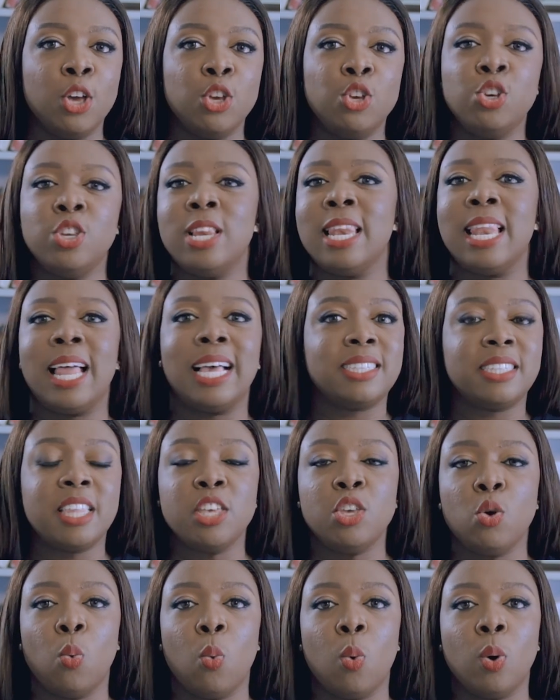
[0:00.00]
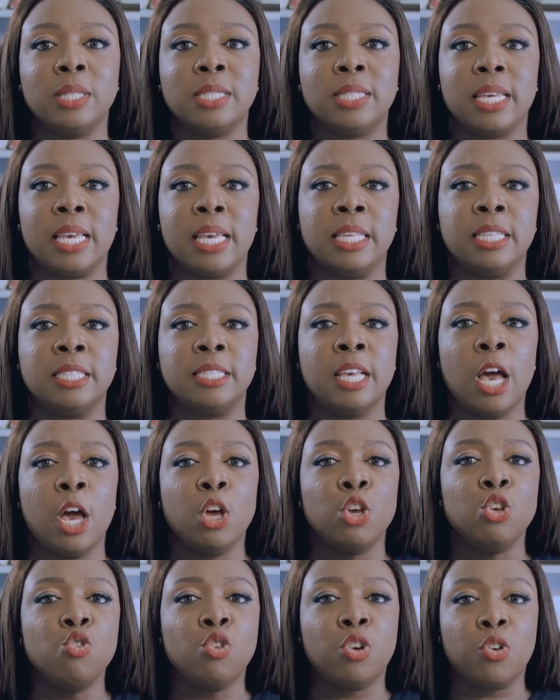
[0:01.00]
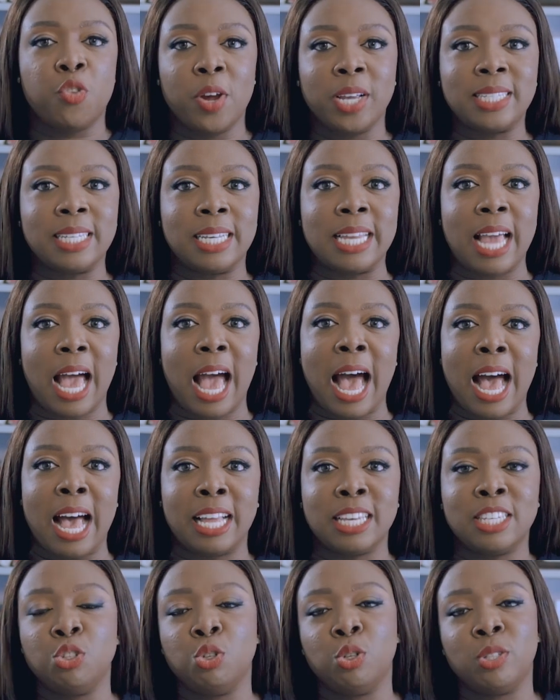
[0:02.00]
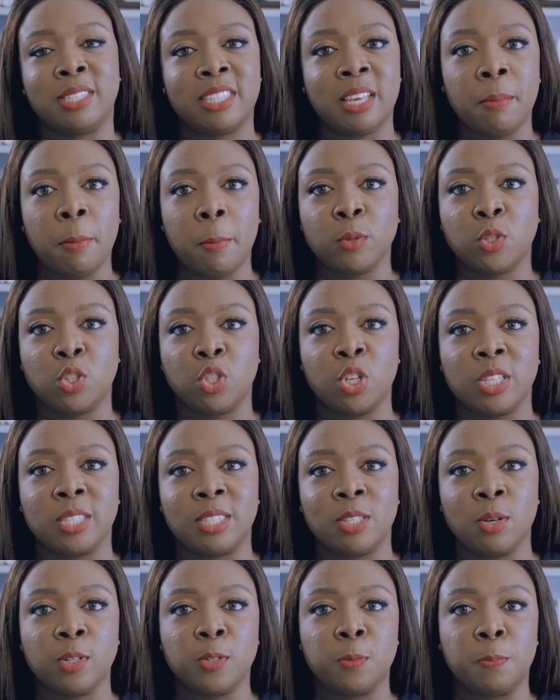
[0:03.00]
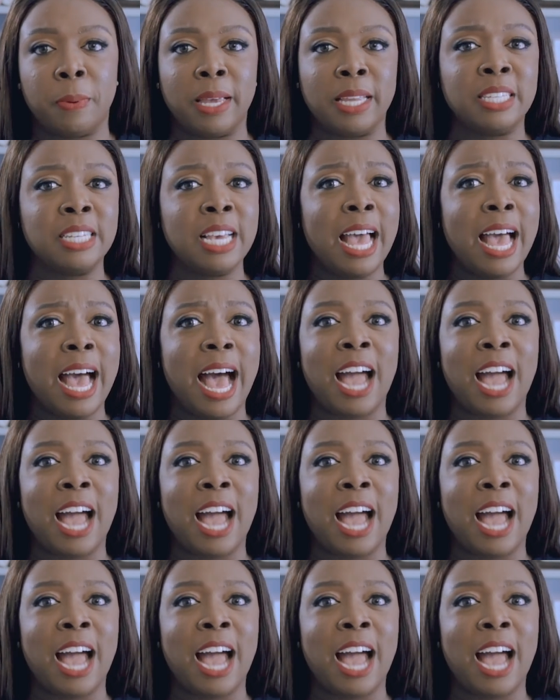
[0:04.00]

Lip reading: The last thing you want is you create an ad, you send people to your sales page,